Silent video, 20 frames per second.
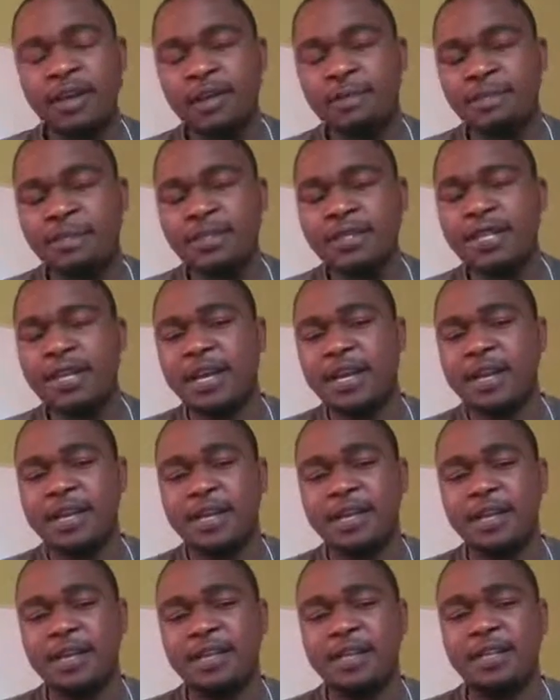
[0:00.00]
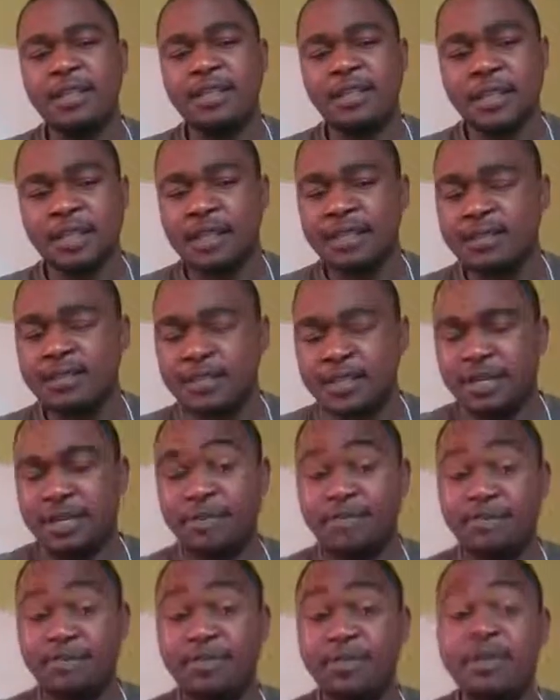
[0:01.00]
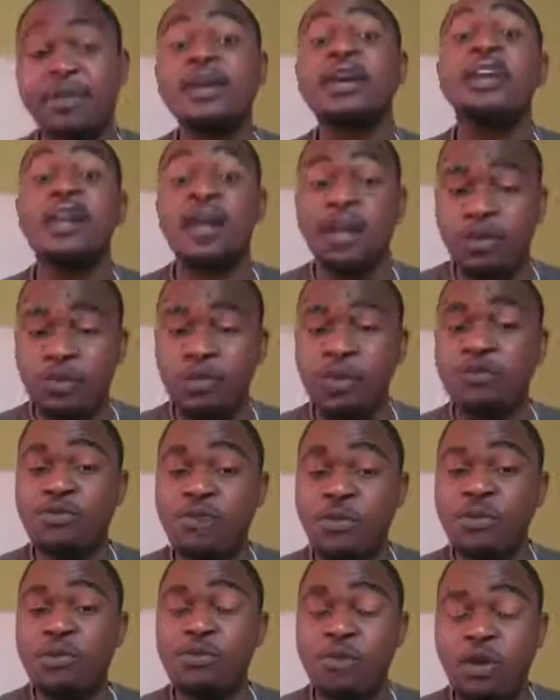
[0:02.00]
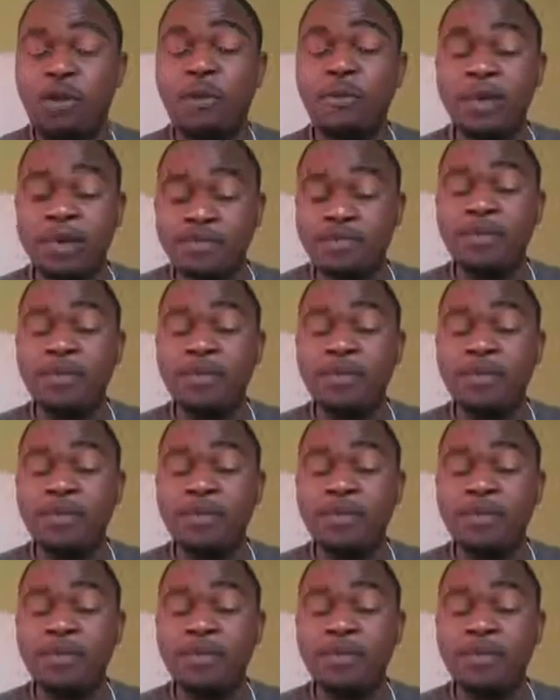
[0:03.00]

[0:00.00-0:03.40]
Basically, that is our main